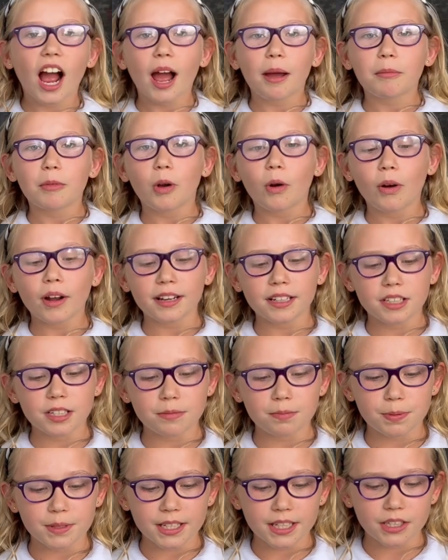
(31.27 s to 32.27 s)
I'm going
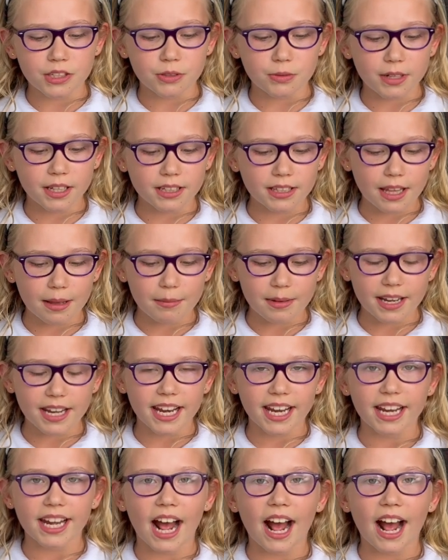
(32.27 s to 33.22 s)
to be doing lemonade